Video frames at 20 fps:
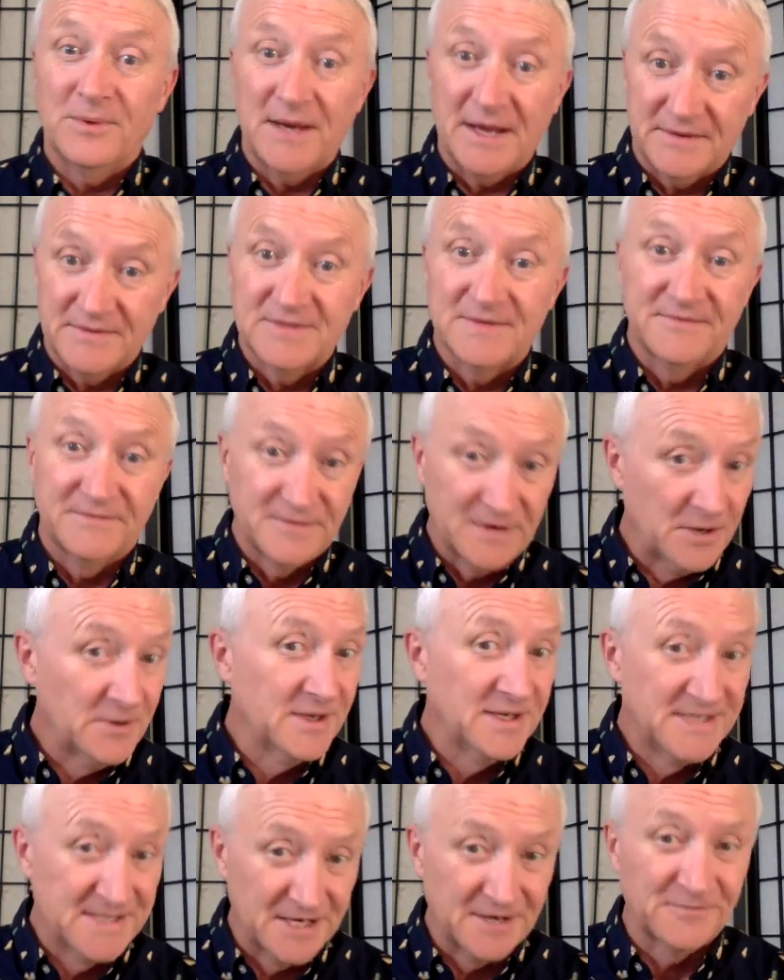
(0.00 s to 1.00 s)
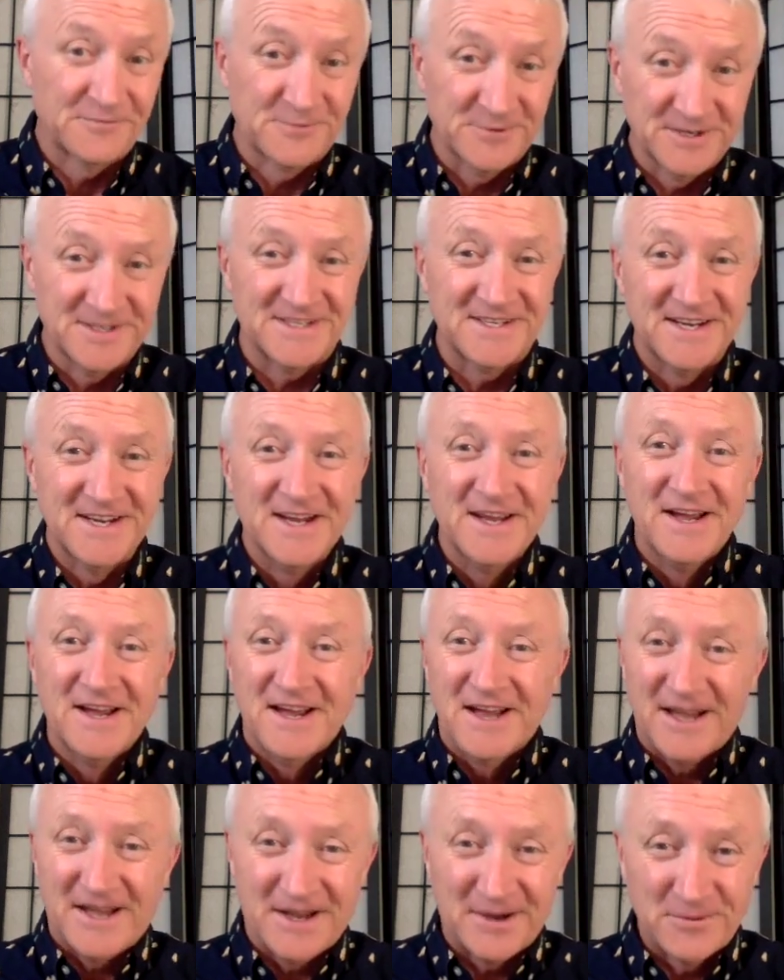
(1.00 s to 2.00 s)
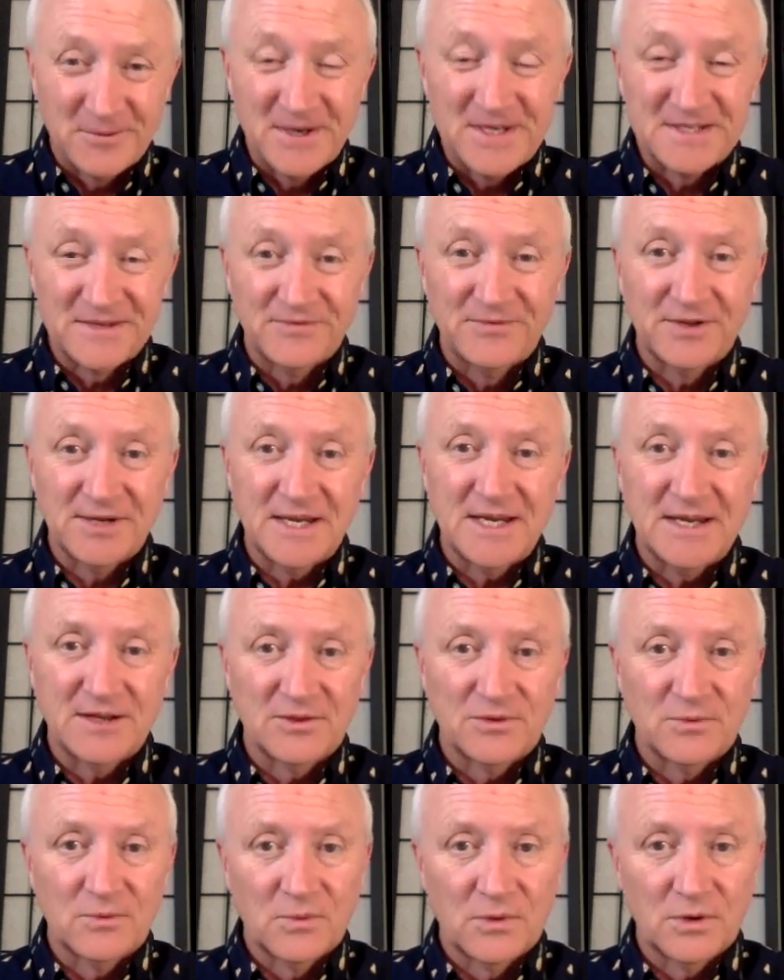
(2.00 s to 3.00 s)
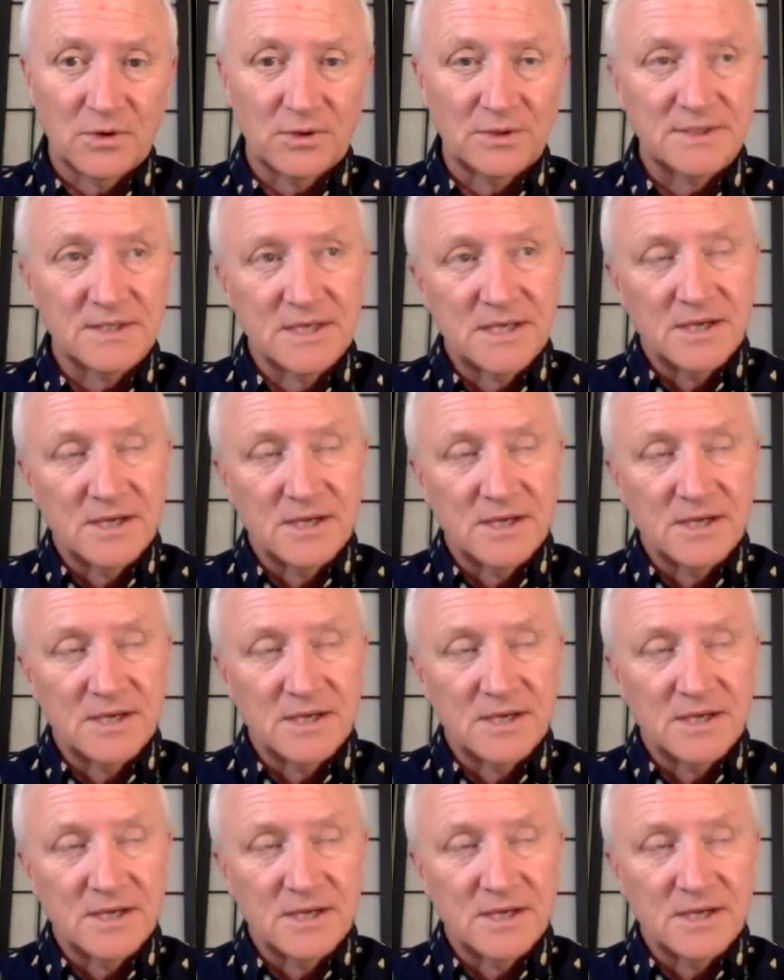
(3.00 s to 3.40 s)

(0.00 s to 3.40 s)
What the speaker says: have some very different ways of looking at the world.